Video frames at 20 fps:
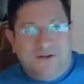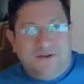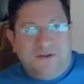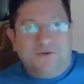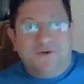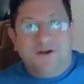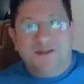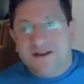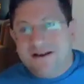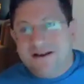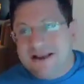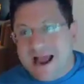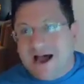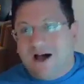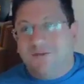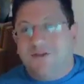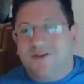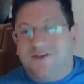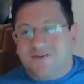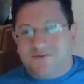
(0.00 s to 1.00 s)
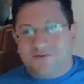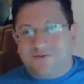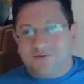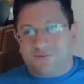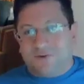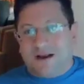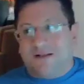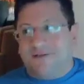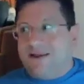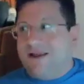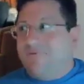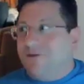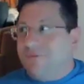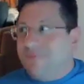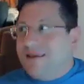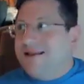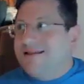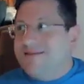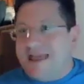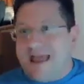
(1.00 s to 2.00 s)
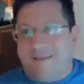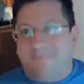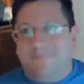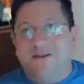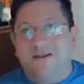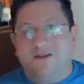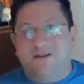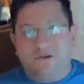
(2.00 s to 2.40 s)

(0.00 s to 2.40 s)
So I think now the routes have to be adapted